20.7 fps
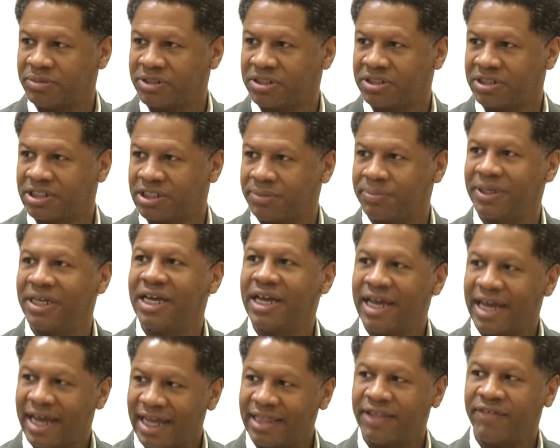Mississippi,
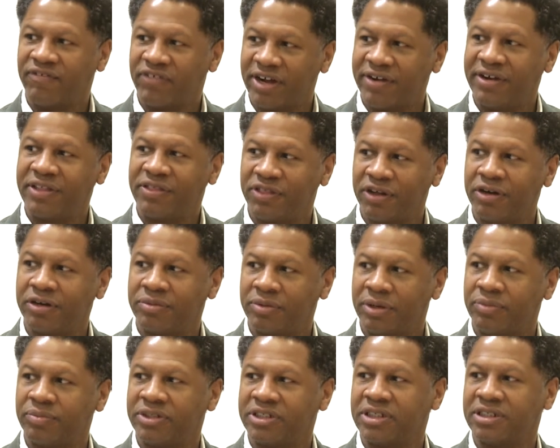and the very third
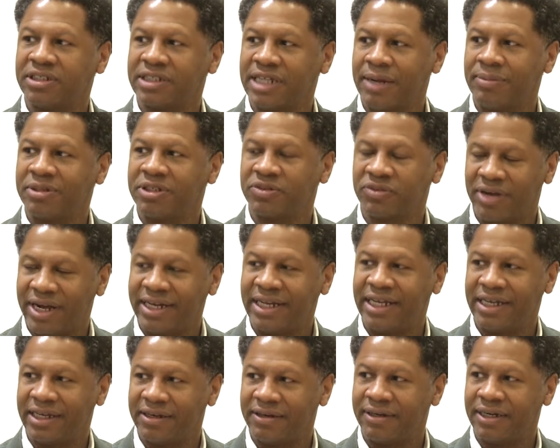one was established right
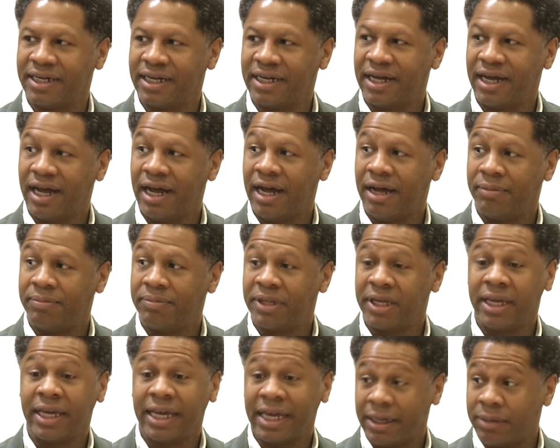here
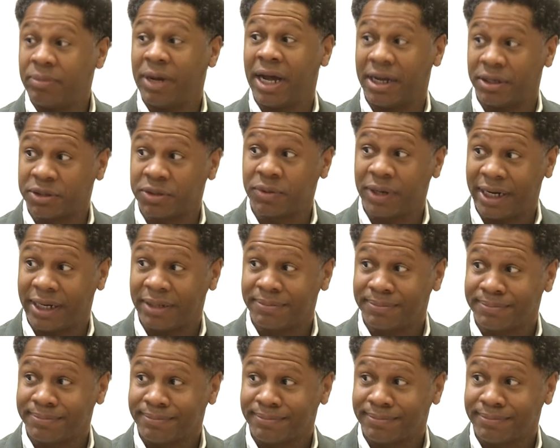in Miles Square.